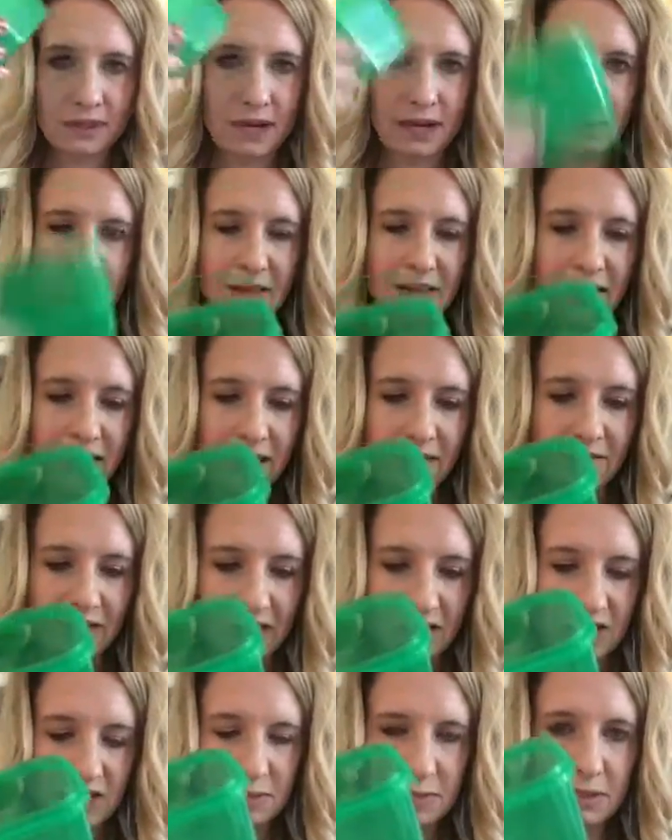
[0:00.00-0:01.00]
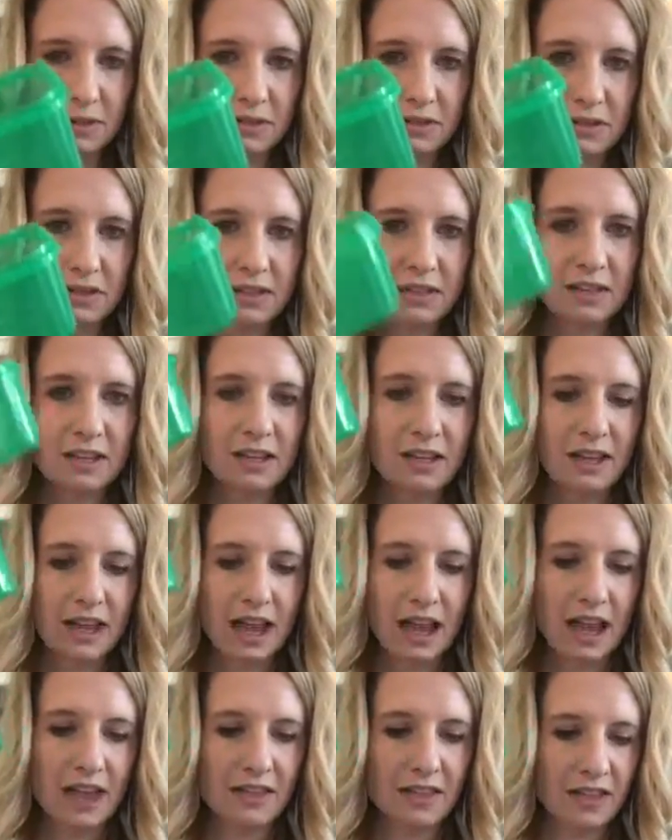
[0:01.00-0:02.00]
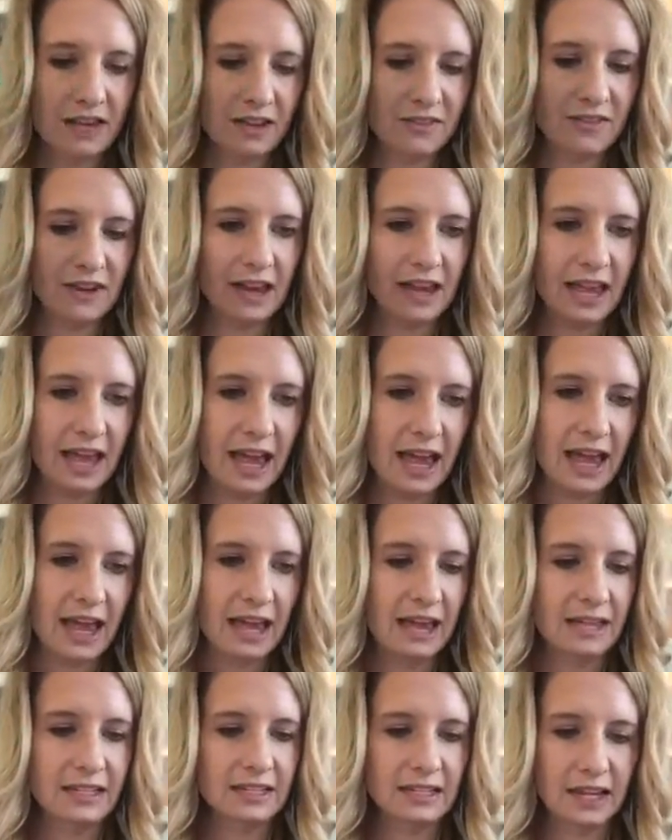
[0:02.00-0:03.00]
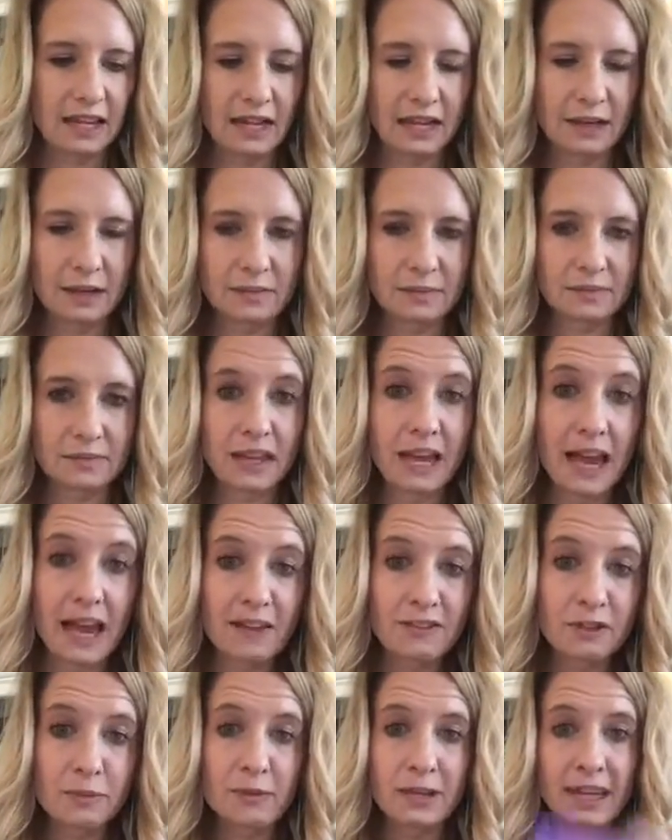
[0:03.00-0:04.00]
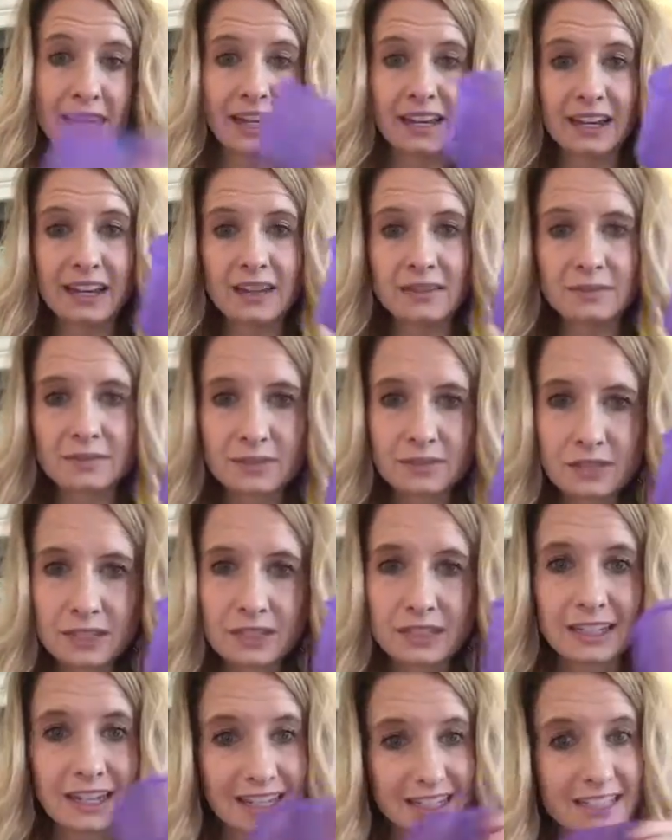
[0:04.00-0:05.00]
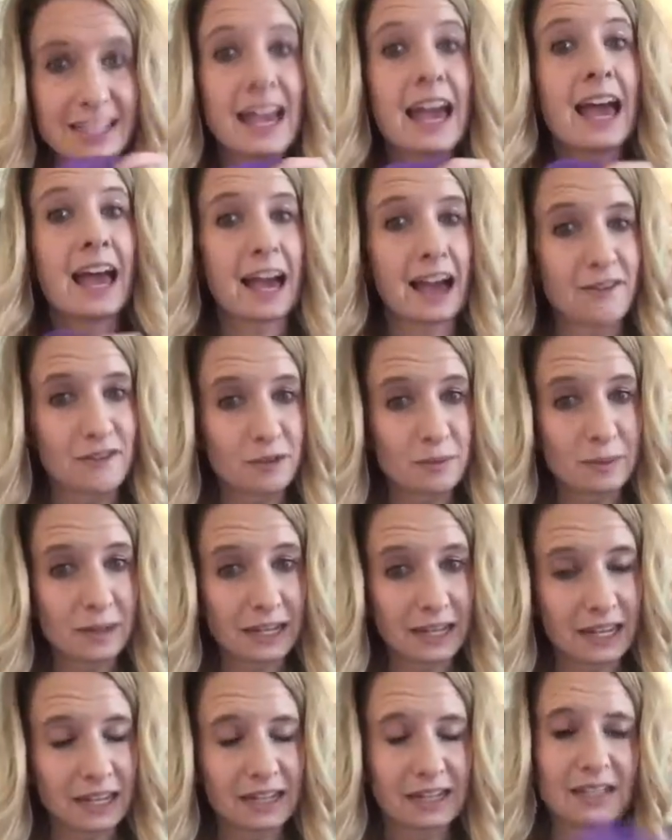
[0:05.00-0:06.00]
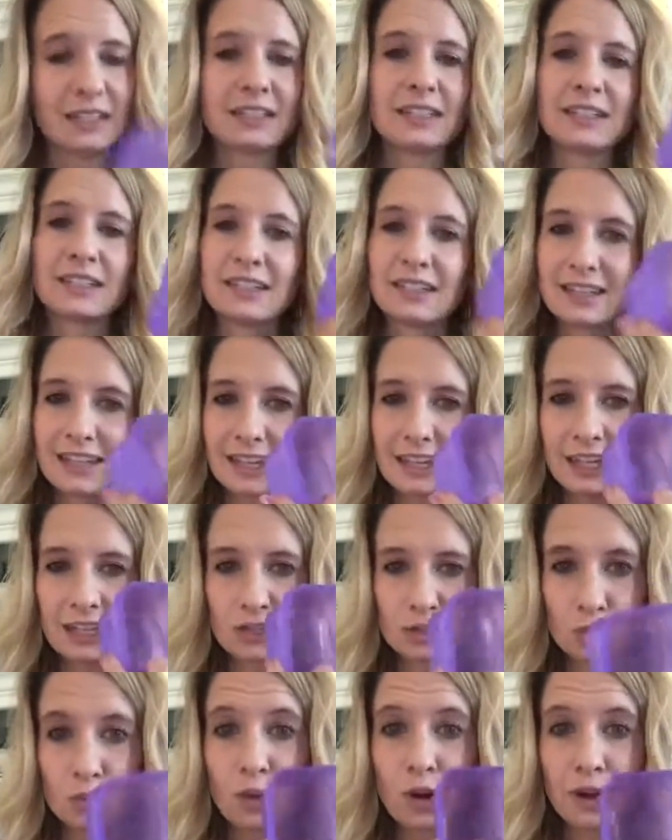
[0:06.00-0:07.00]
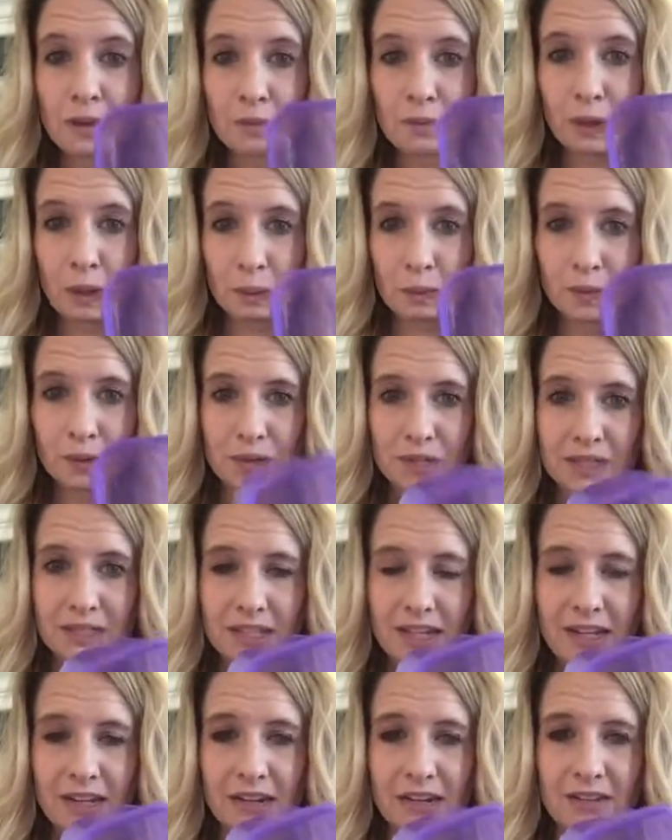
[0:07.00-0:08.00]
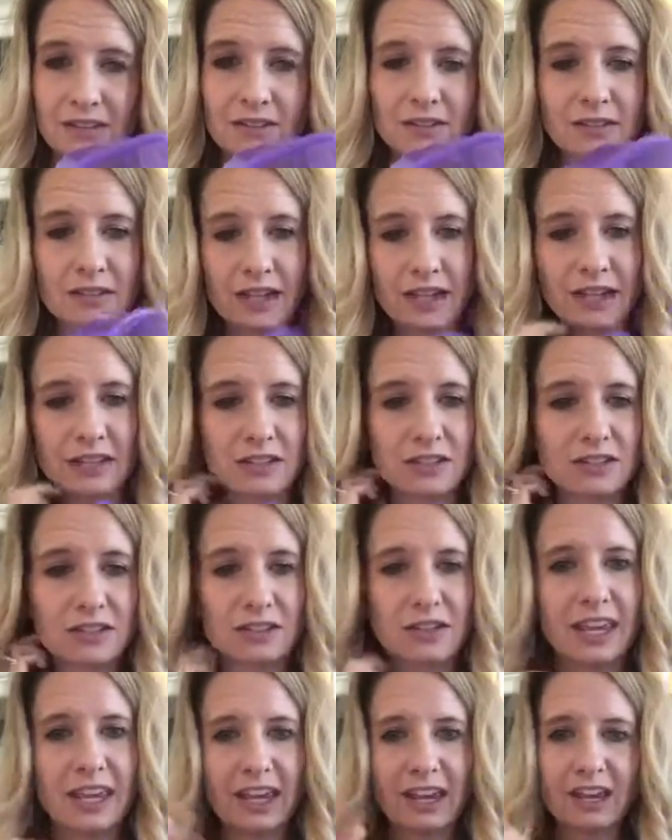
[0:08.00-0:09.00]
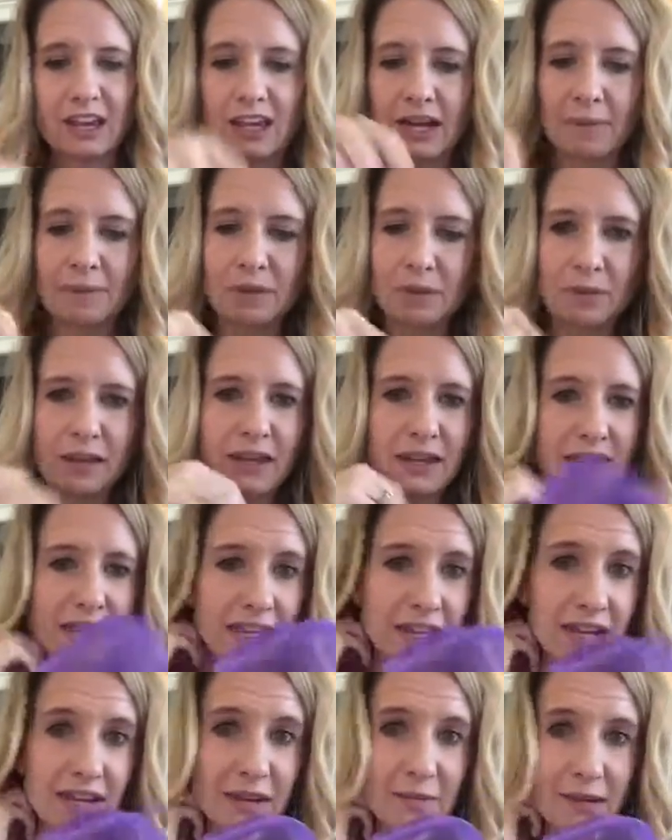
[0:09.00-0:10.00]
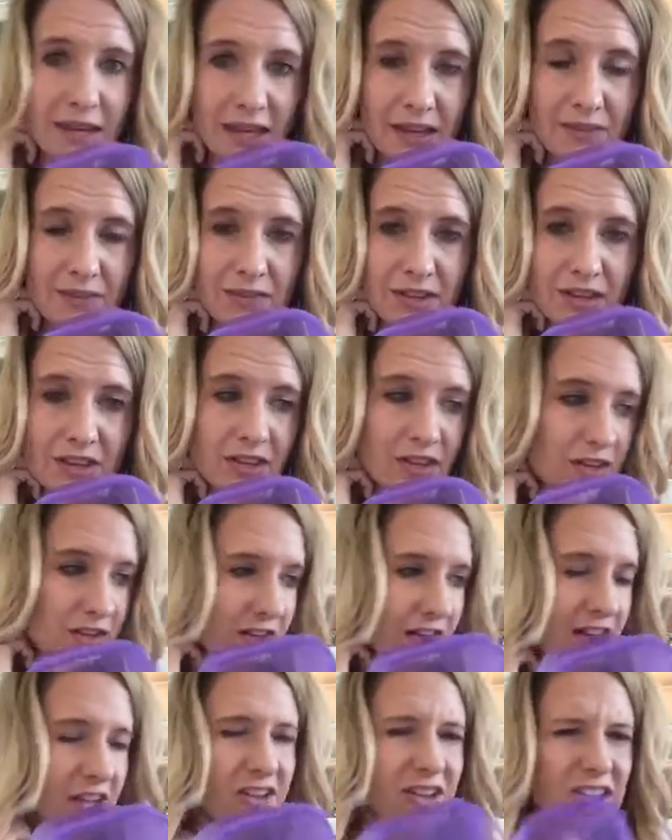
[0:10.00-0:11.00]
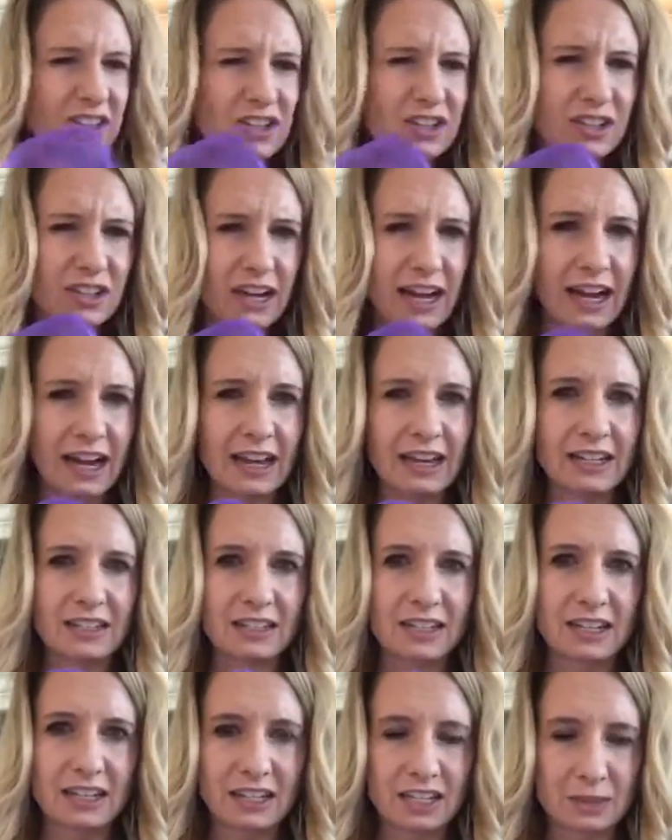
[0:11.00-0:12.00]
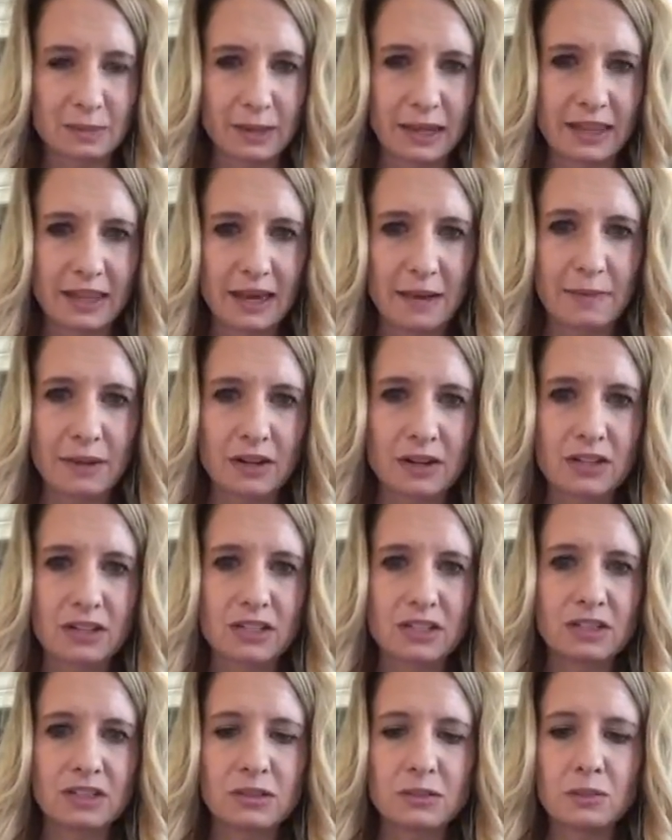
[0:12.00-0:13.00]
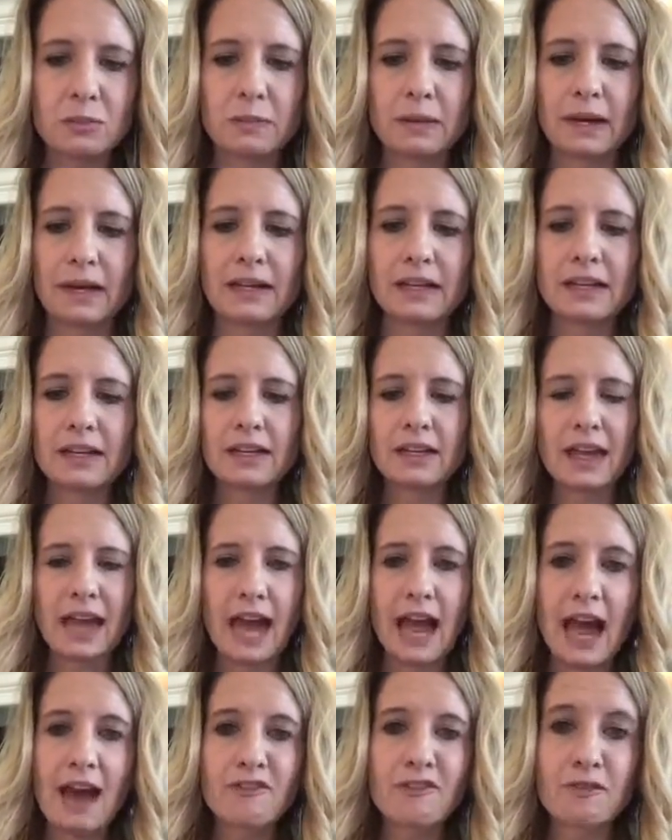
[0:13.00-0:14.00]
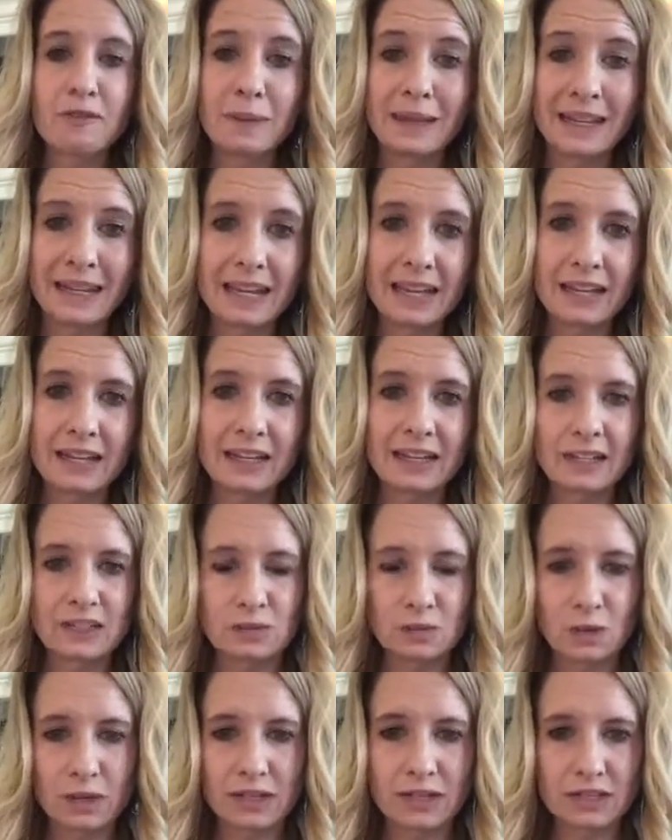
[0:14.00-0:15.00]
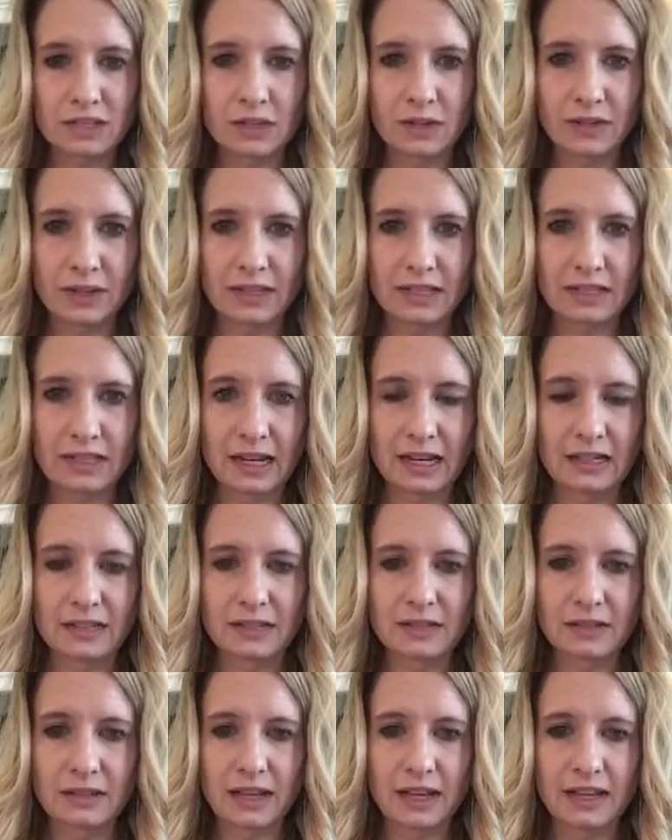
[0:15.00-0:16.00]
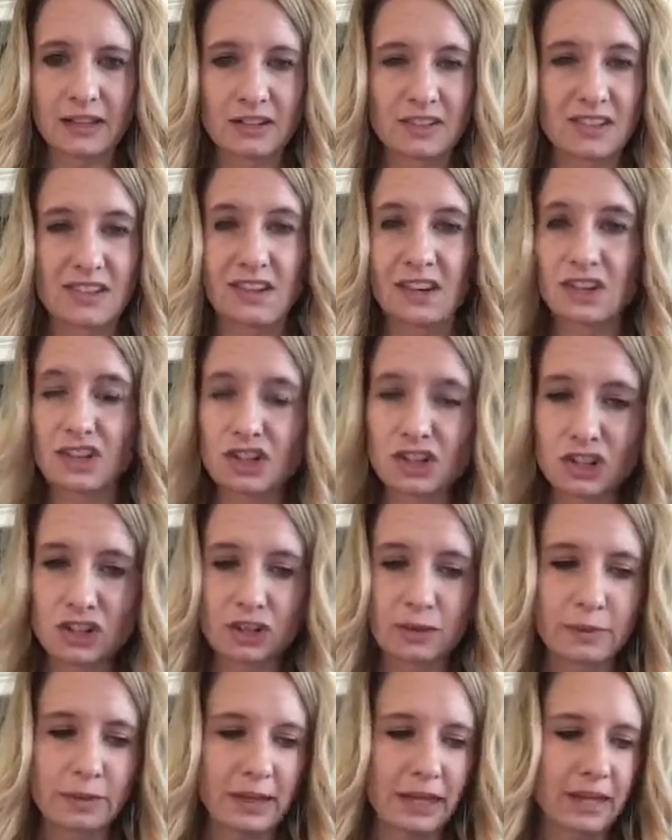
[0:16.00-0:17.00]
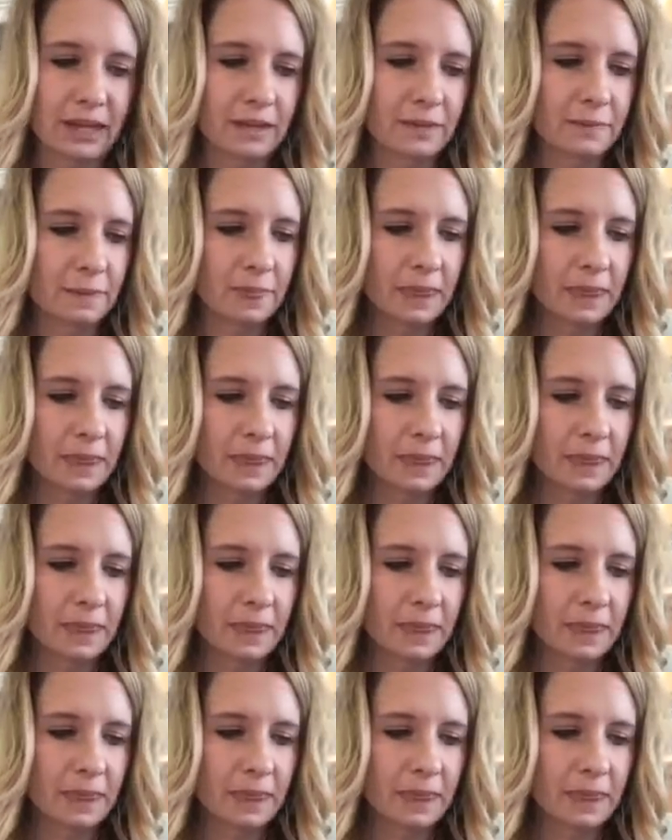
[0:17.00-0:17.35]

I'm getting a vegetable, and then if I add half a banana, yes, half a banana is 1 purple container. Okay, so you can't cut up the banana and make it fit in there. You got to look at your guide. It's going to explain that better to you, but half a banana is 1 serving size. Okay, there's a lot of sugar in banana.